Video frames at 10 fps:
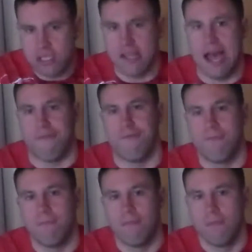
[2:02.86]
stuff.
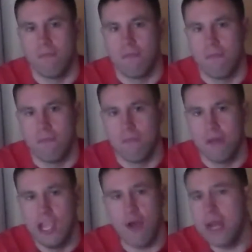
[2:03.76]

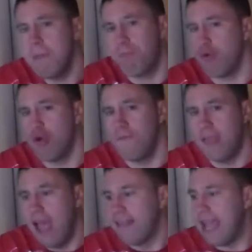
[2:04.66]
He already
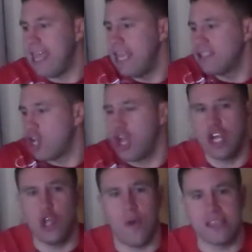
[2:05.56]
proved that he is a
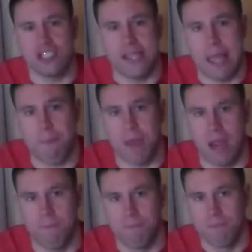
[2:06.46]
good U.S.
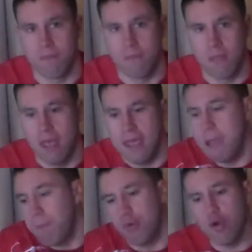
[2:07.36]
champion.
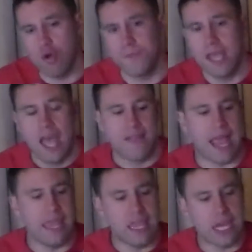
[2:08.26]
He proved
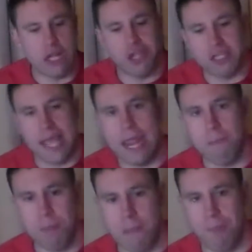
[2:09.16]
that he can
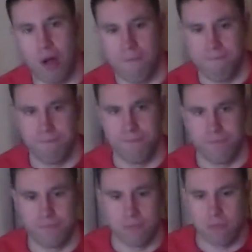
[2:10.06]
entertain people.
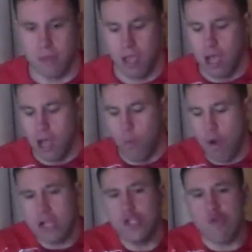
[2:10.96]

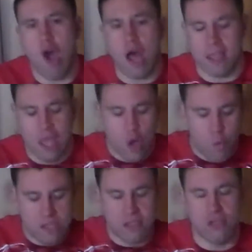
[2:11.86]
What's wrong
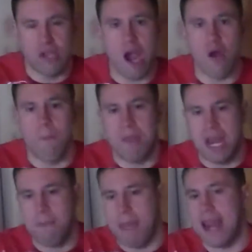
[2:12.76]
with Cesaro
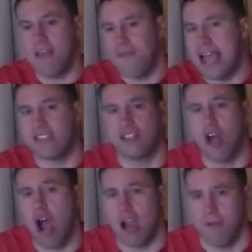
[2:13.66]
being a main event
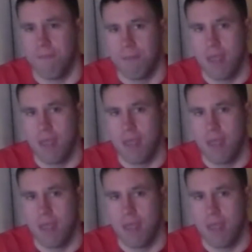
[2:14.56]
star?